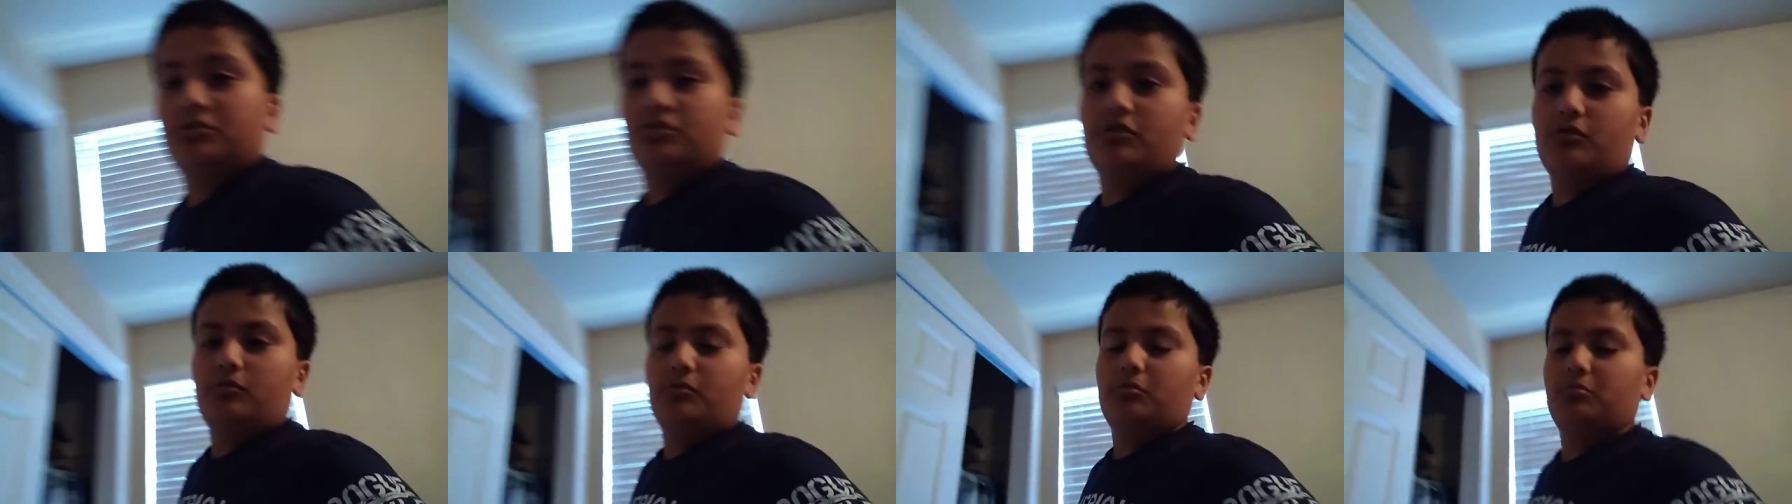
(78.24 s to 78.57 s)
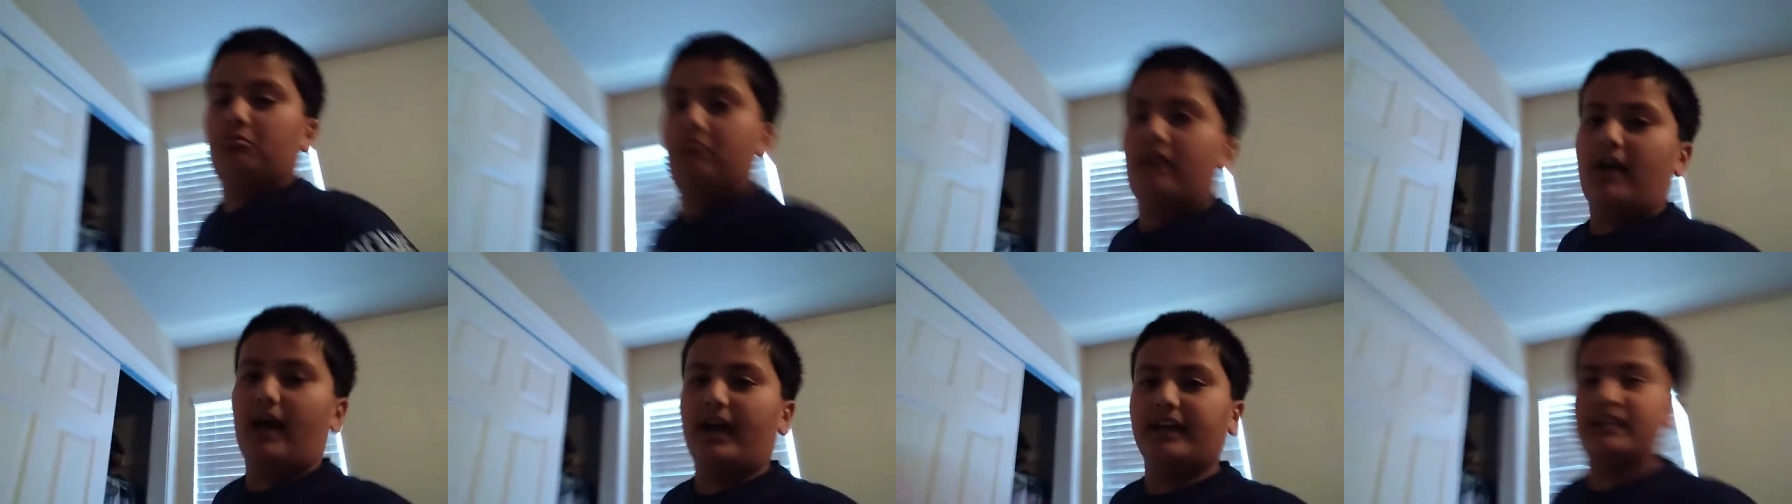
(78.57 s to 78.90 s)

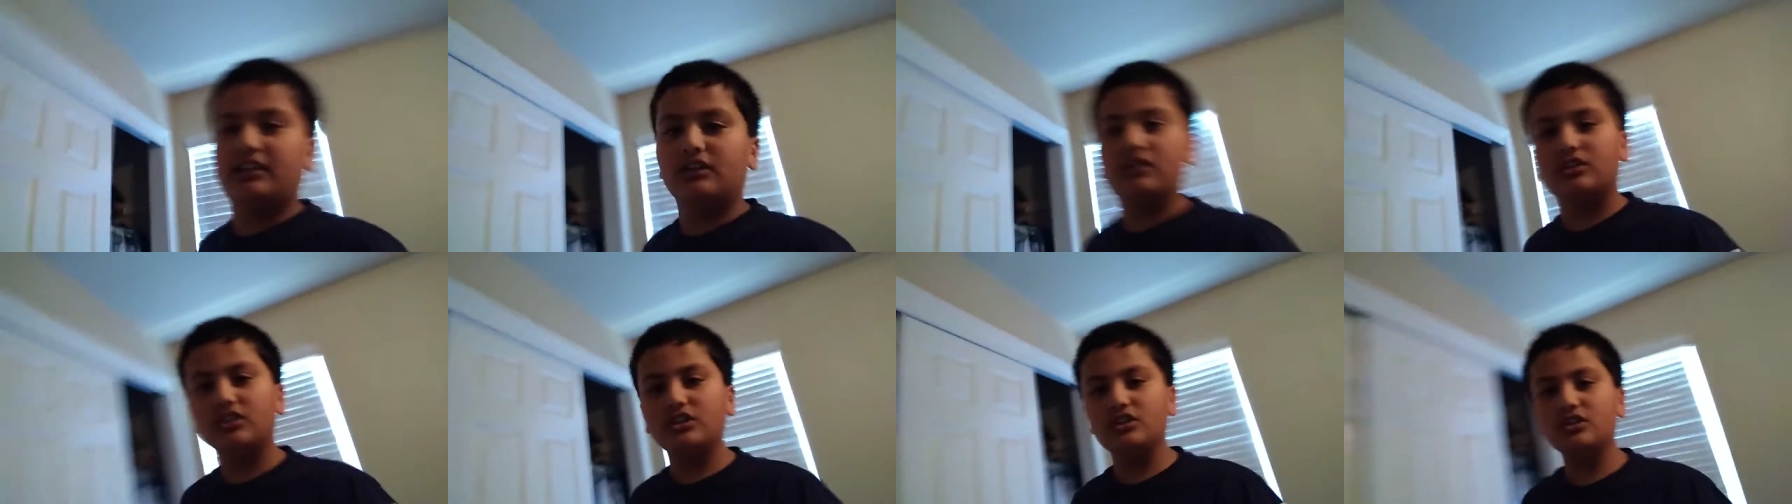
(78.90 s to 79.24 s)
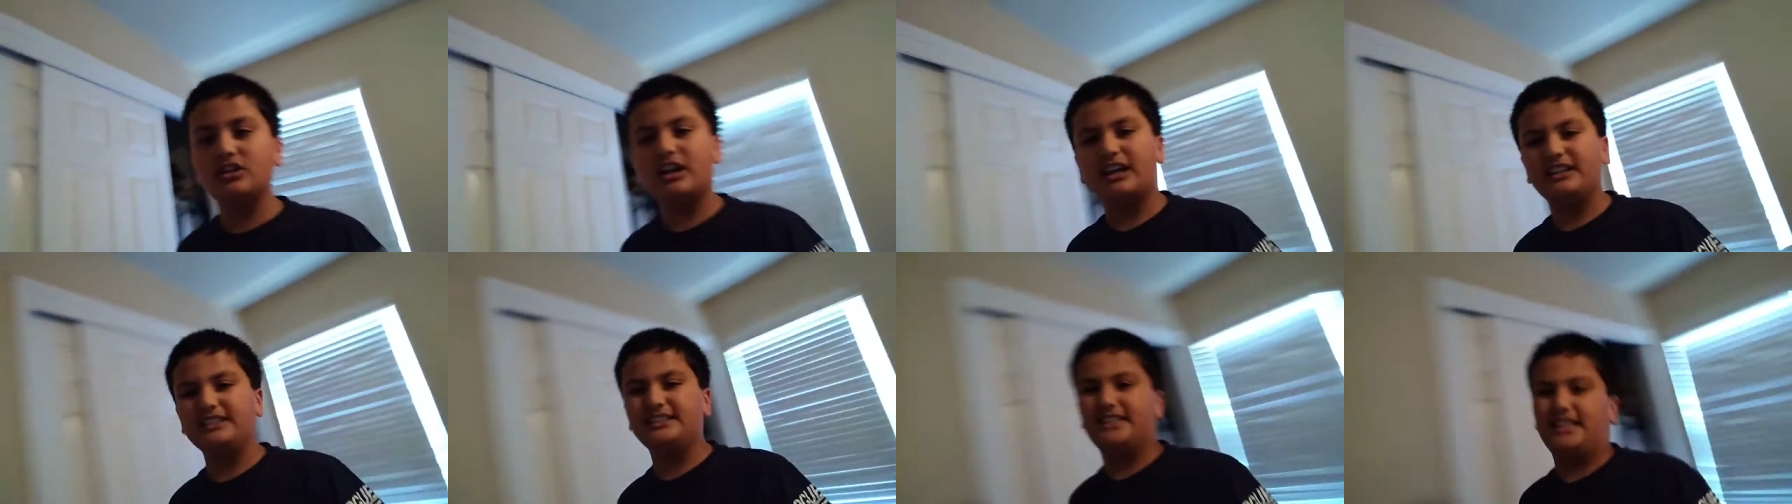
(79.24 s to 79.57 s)
So, I know
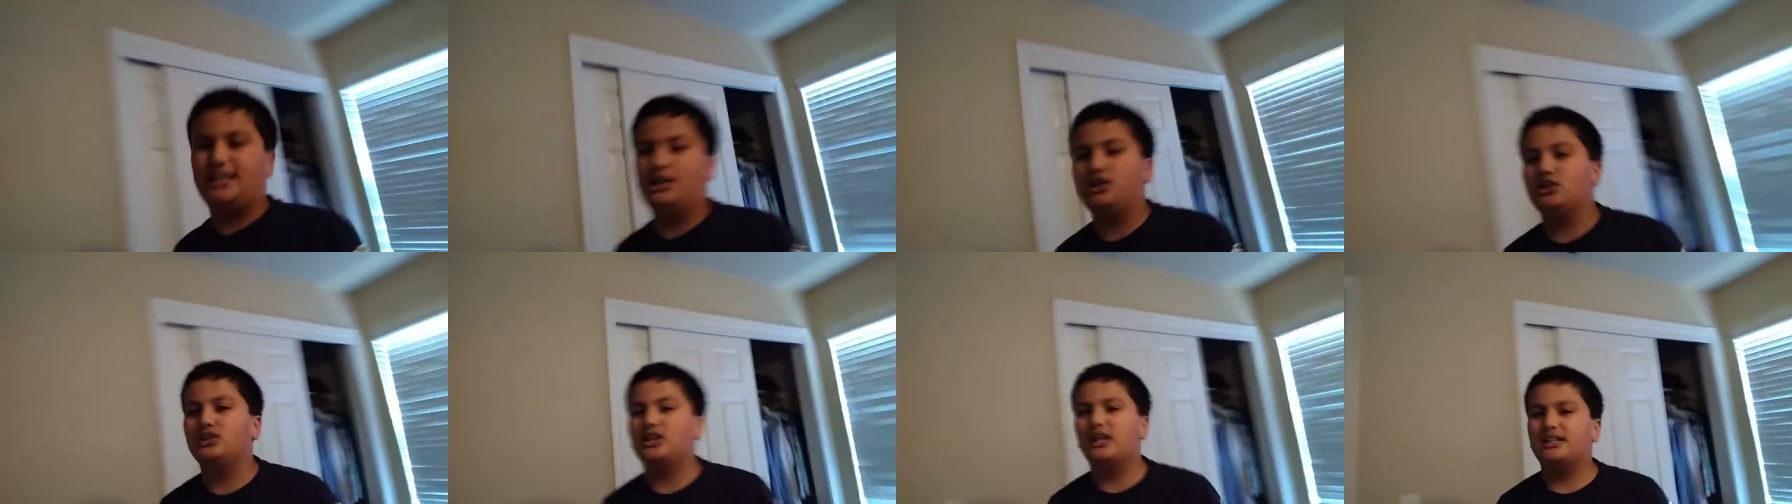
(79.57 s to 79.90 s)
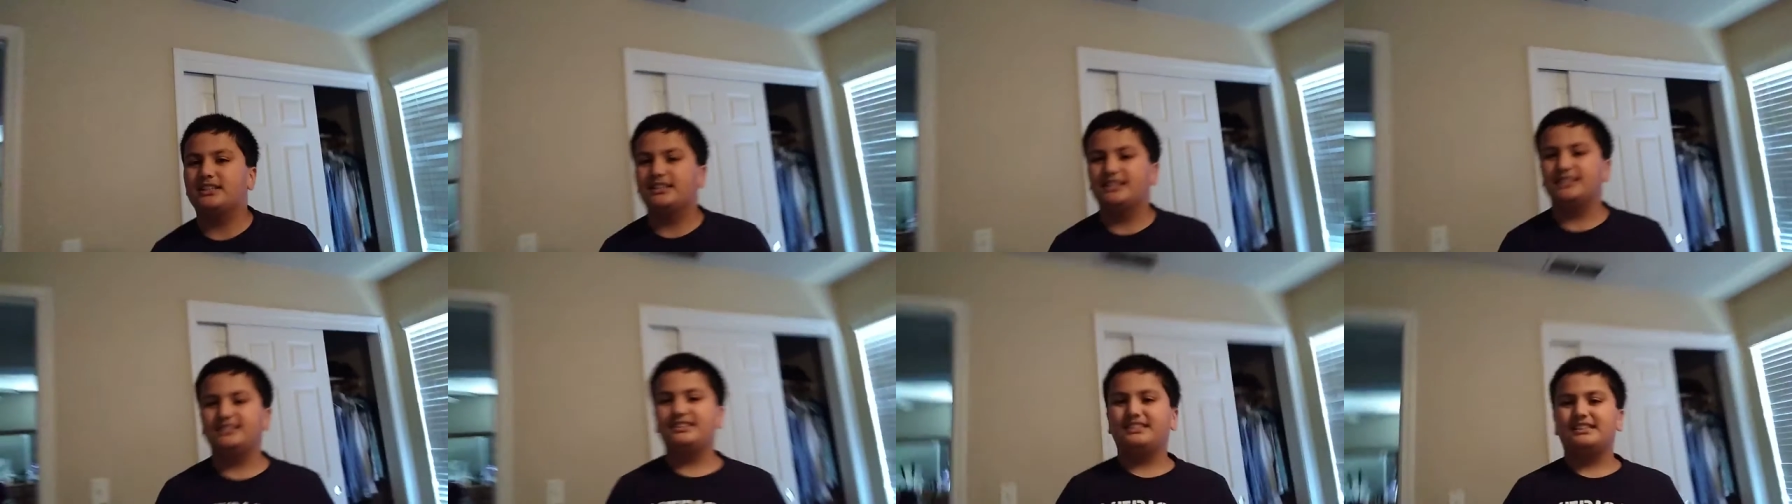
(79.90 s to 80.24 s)
you guys hear,
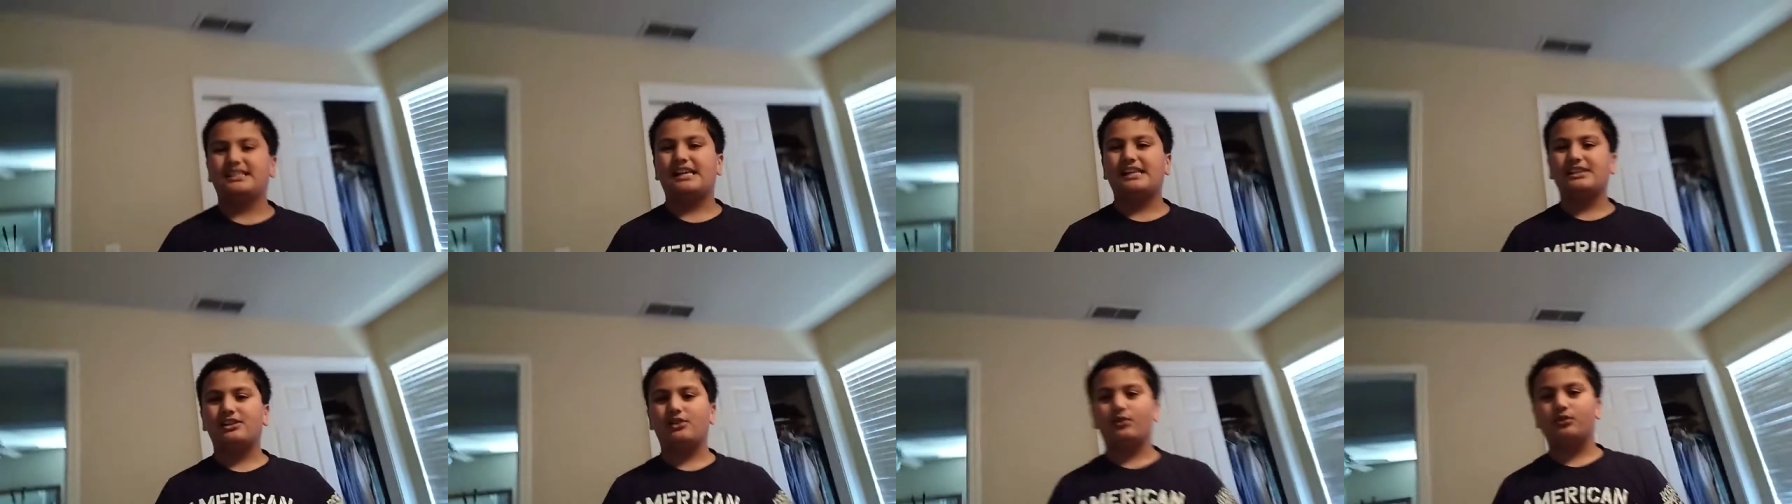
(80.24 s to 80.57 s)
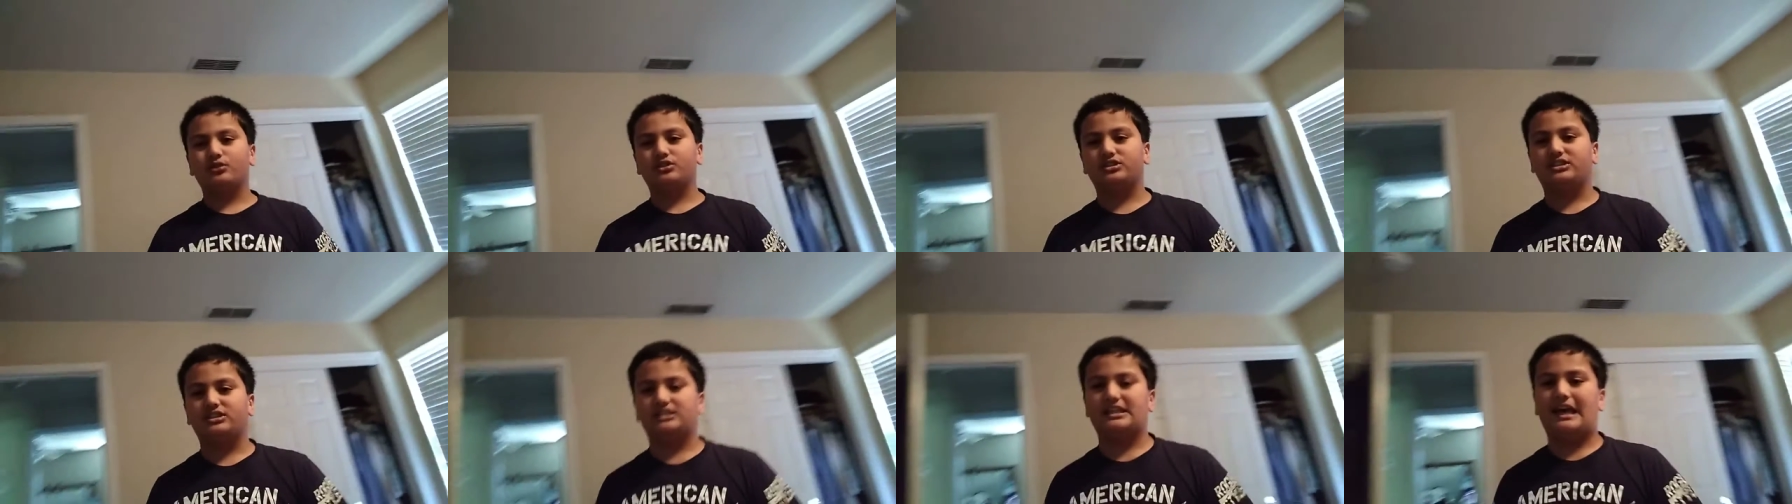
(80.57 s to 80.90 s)
like, this that
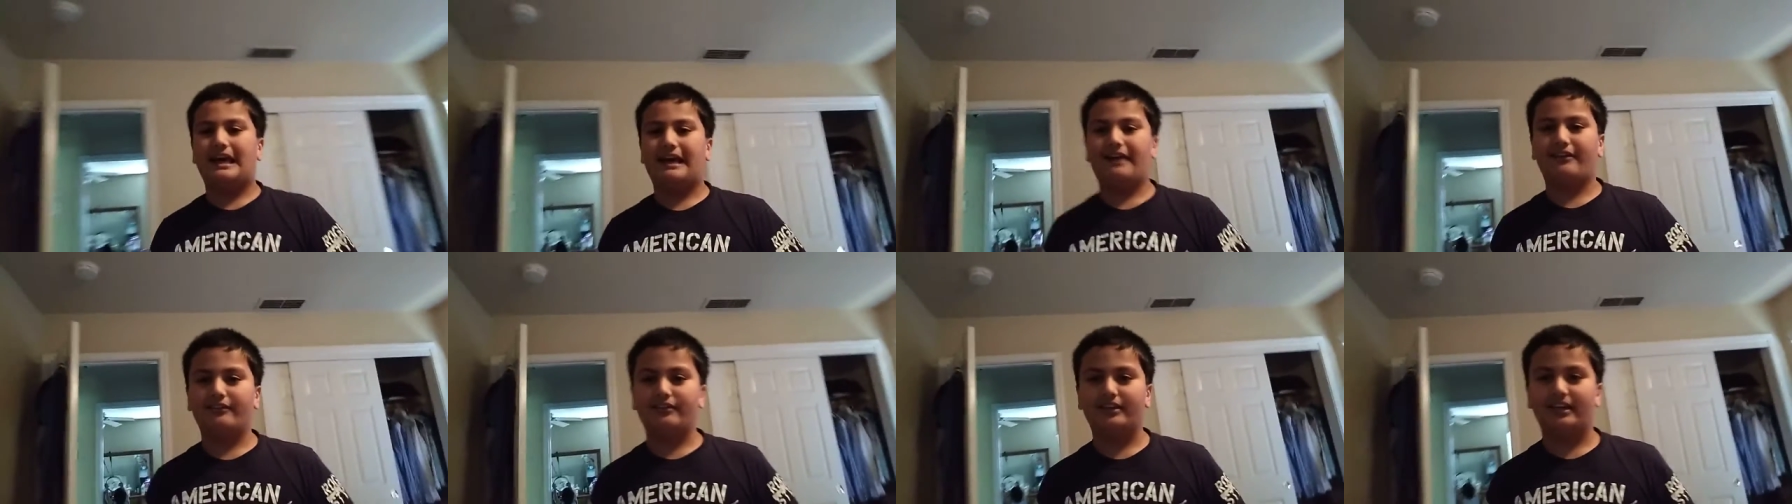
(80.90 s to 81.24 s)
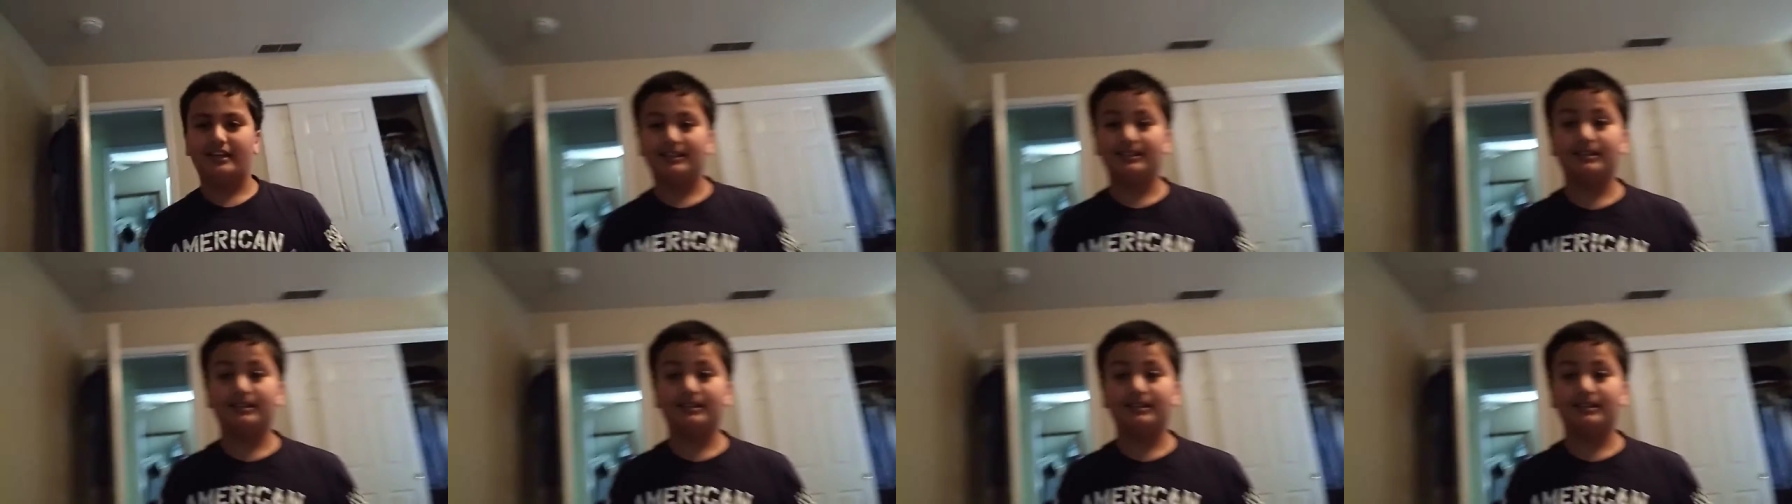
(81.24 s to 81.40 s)
little sound.